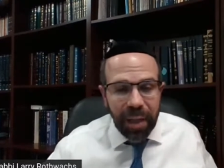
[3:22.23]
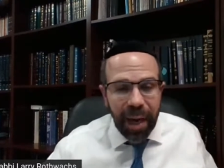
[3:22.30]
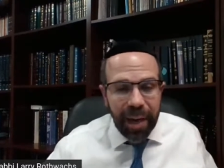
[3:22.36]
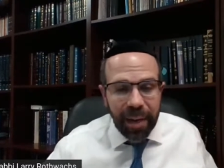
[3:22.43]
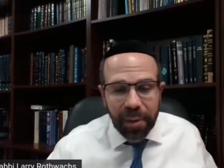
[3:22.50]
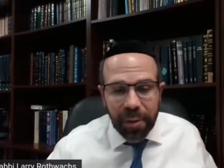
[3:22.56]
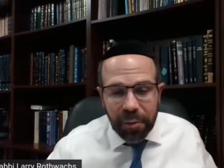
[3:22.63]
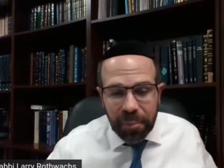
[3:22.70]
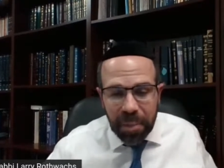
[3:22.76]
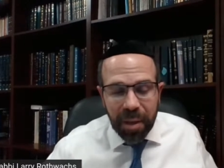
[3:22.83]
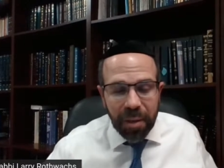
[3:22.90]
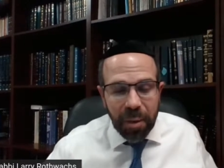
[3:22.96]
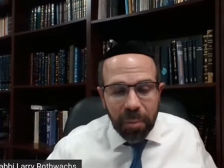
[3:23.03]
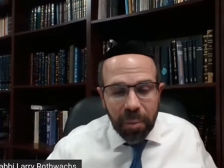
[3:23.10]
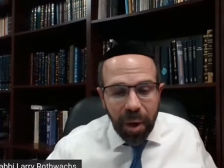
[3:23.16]
title of
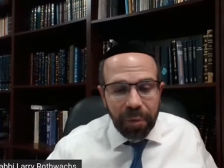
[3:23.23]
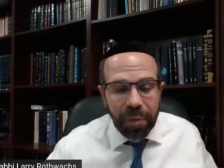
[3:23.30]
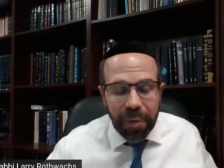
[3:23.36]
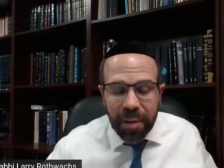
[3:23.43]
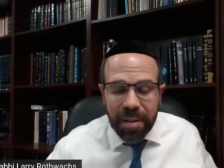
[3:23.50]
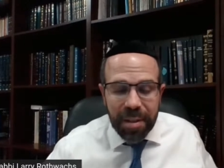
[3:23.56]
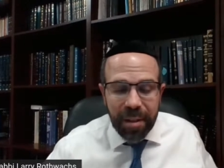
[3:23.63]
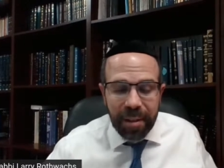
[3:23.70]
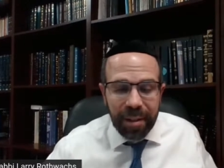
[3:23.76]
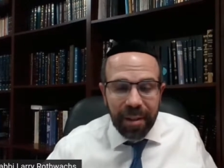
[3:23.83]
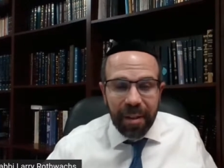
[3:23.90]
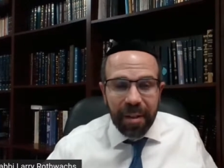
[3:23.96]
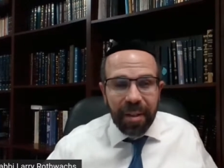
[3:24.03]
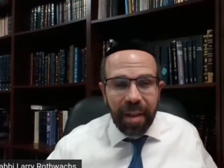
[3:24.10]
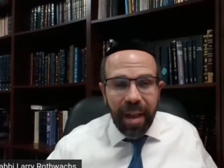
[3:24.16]
being the Rav of the city,